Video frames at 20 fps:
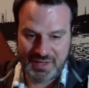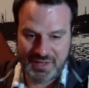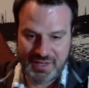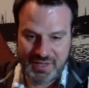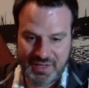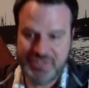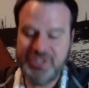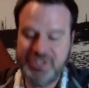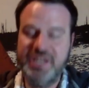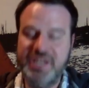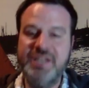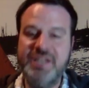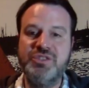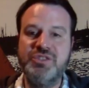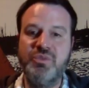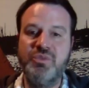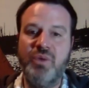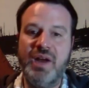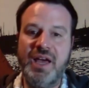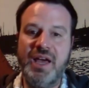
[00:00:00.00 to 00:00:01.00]
it changed
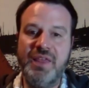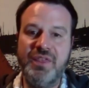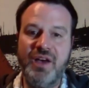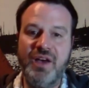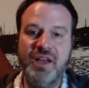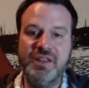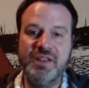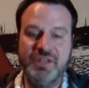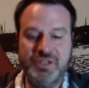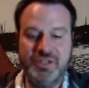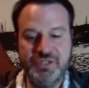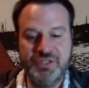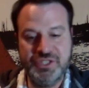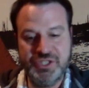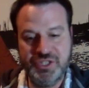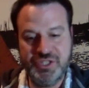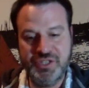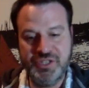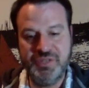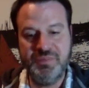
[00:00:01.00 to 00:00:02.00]
what I thought literature
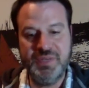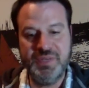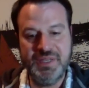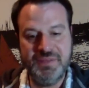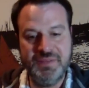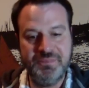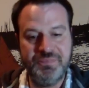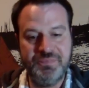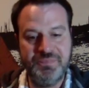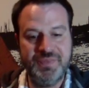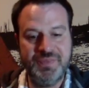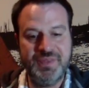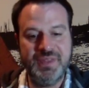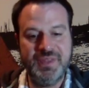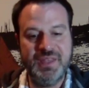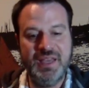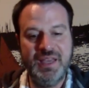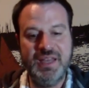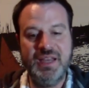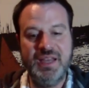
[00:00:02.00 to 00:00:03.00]
could be
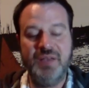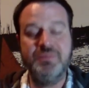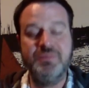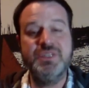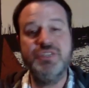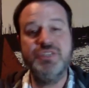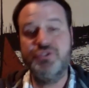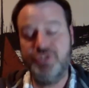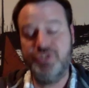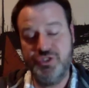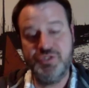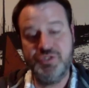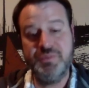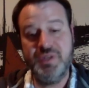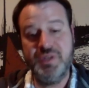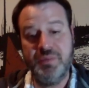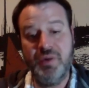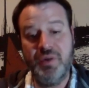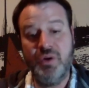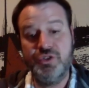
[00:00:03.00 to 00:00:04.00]
and helped introduce me to
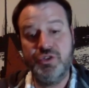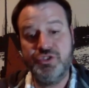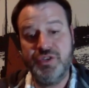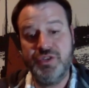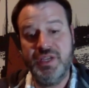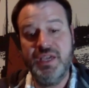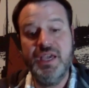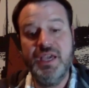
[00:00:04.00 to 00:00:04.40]
poetry.